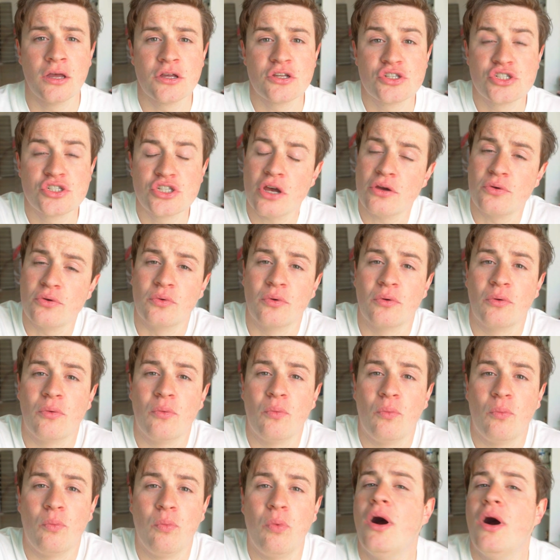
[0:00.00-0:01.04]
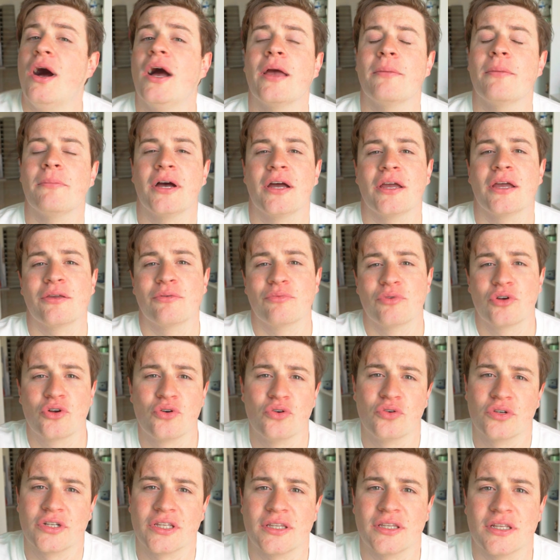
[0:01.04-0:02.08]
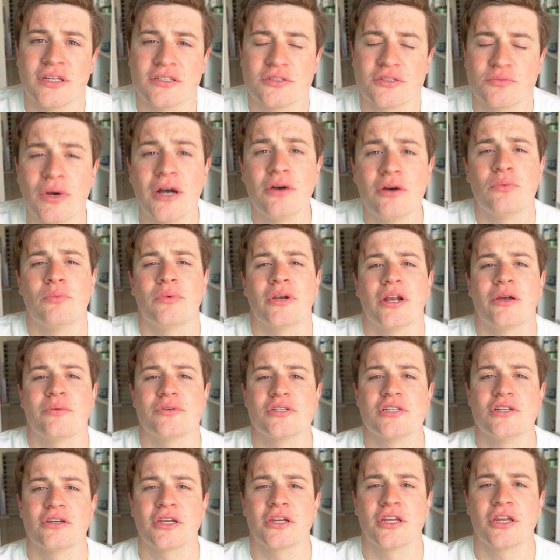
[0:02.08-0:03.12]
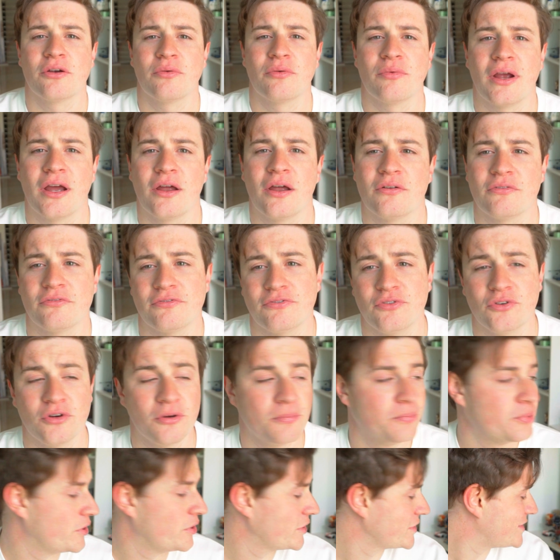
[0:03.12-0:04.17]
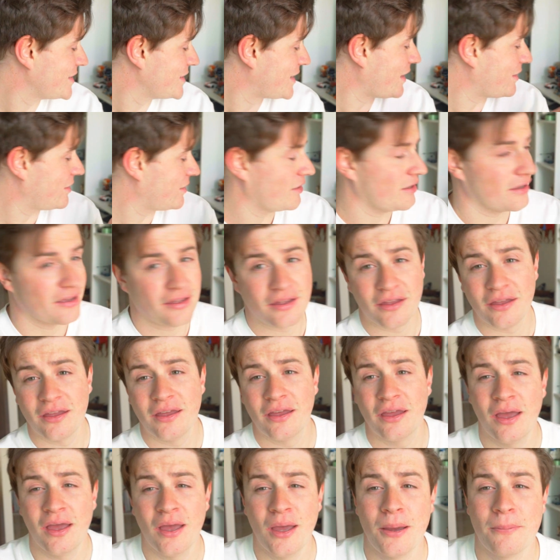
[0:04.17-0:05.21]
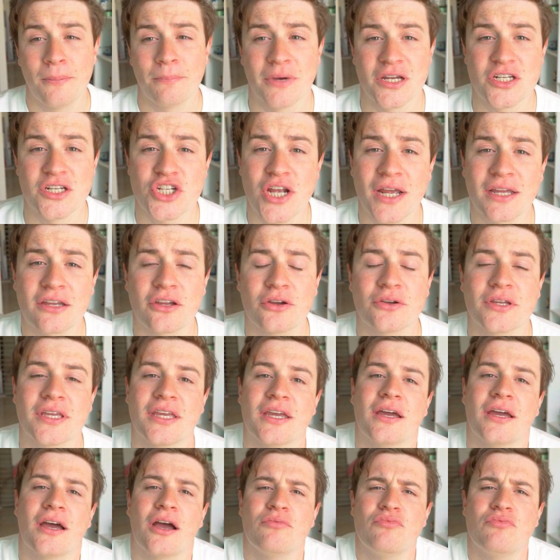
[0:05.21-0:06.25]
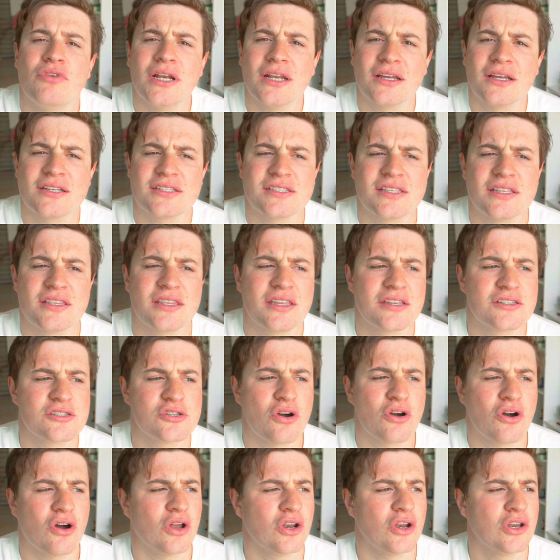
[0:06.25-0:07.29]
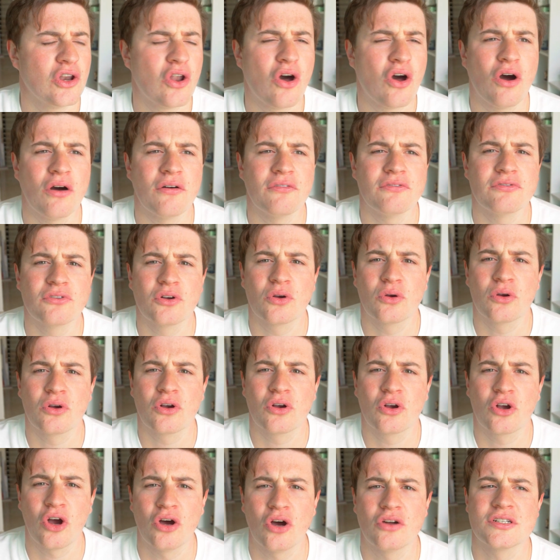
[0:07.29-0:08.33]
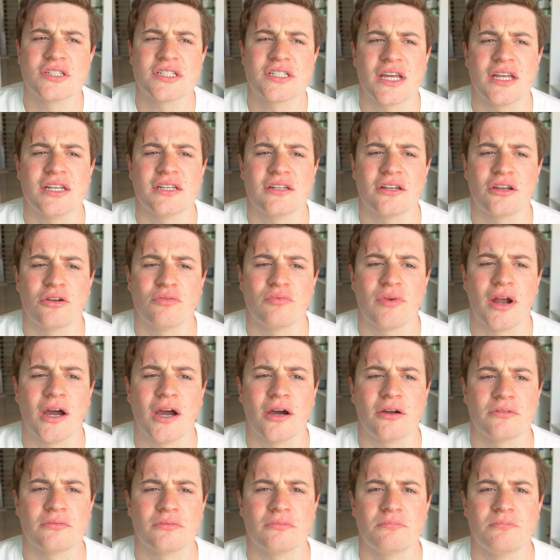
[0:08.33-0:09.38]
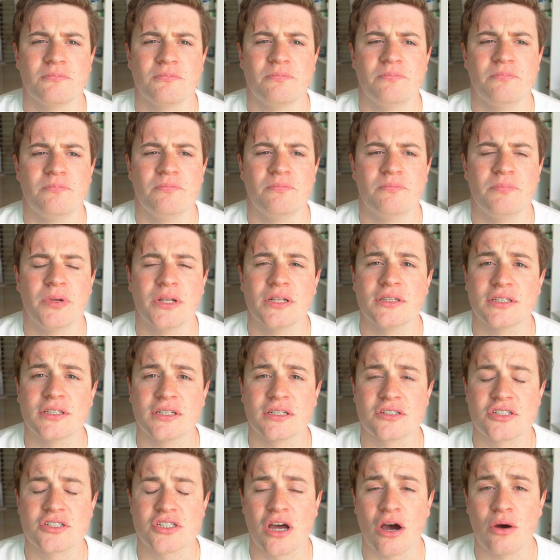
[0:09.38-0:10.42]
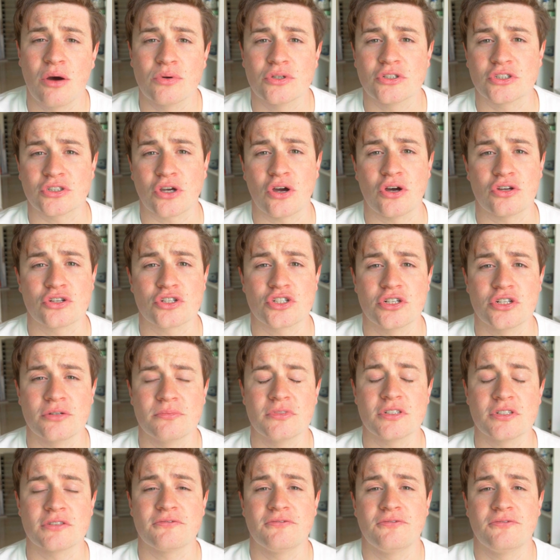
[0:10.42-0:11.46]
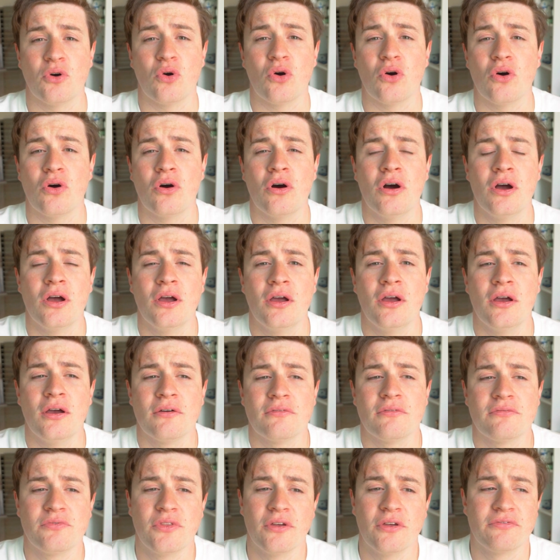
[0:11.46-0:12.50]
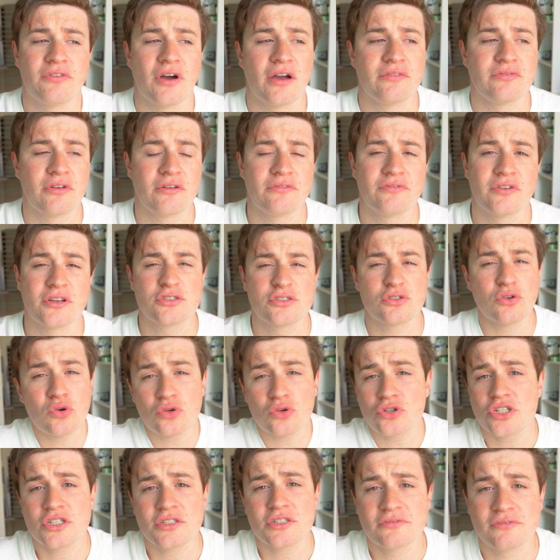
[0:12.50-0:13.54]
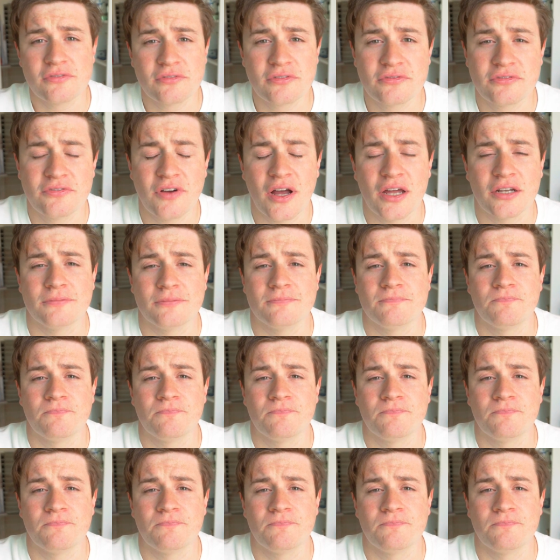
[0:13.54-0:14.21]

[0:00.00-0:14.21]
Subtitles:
So, why am I recording this? Well, when I was looking around for putting together my Django kit, I realized that there's not a lot of content around building Star Wars costumes for the 501st or just for fun.